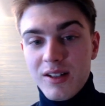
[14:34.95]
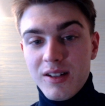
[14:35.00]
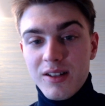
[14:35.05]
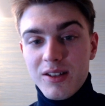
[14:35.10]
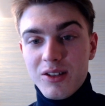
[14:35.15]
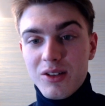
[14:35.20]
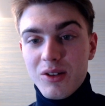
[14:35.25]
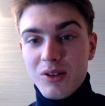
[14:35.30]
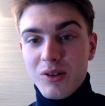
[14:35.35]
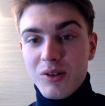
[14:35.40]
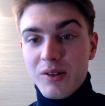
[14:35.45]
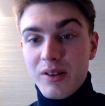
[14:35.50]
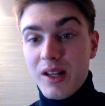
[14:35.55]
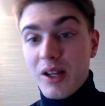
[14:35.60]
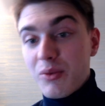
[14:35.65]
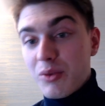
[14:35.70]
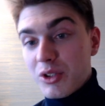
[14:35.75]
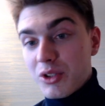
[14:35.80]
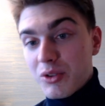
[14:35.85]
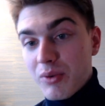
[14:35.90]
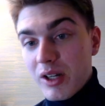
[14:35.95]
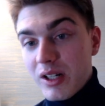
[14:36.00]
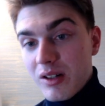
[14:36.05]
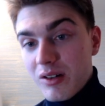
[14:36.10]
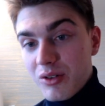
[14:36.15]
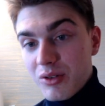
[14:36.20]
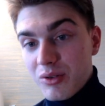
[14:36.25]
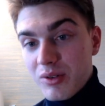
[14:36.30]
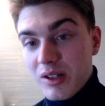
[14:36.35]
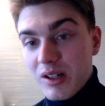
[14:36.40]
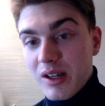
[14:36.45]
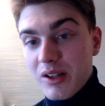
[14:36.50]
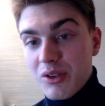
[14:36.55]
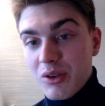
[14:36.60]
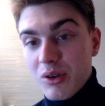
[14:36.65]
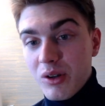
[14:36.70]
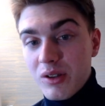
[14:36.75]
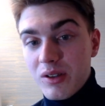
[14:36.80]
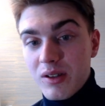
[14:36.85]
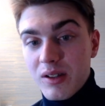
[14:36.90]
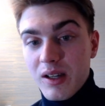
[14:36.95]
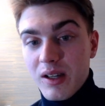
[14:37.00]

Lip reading: So that was quite interesting, I thought.